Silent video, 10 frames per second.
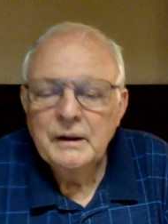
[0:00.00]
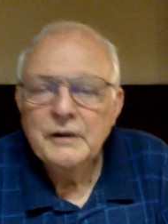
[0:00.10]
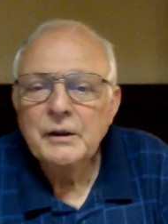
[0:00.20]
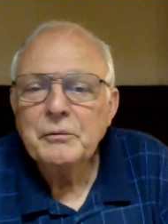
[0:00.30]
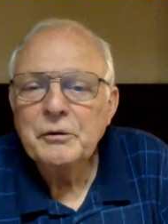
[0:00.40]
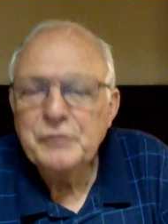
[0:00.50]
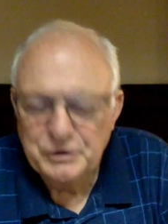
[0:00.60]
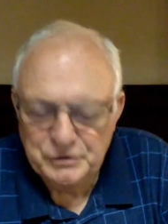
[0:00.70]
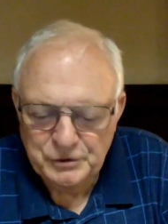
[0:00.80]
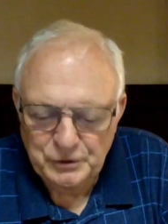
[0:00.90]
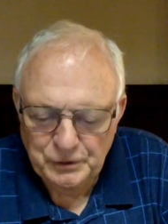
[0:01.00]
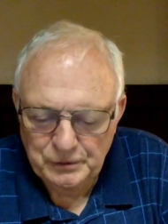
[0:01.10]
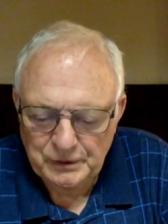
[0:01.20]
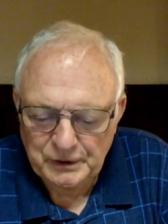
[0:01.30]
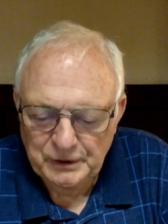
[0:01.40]
A number of years ago,
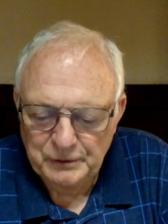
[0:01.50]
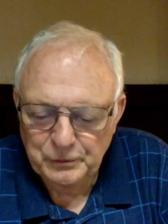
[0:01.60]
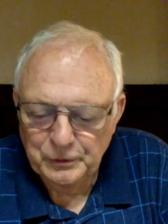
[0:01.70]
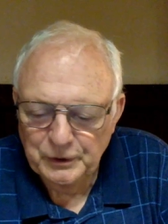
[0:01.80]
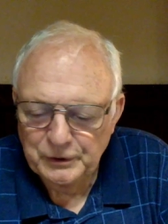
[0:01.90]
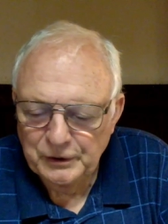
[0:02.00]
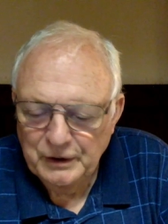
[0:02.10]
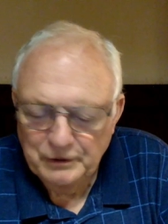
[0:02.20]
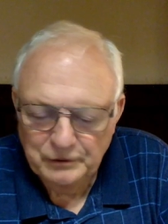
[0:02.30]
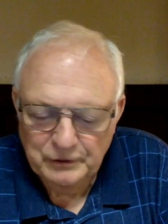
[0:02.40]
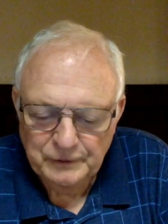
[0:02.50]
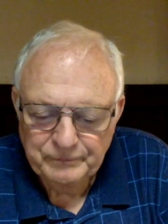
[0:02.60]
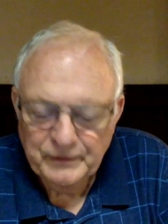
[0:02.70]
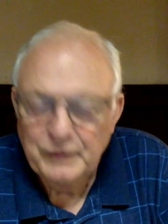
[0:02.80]
I wrote a novel